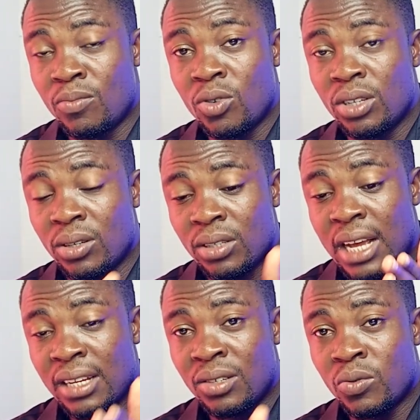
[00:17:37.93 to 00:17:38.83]
models
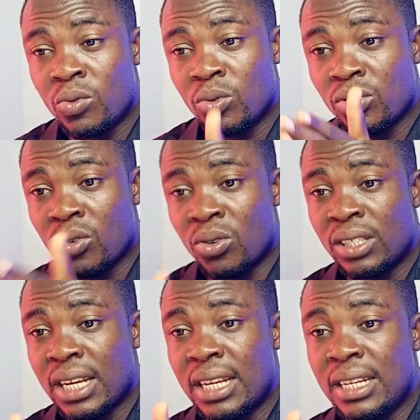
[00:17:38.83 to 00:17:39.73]
and the rules
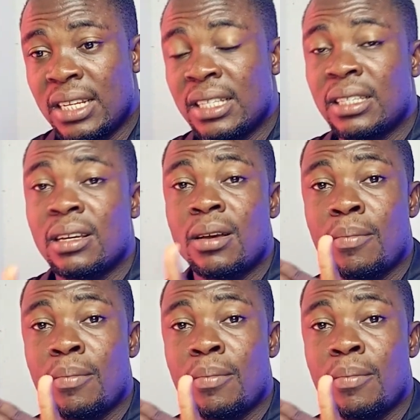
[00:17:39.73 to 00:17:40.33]
concerning this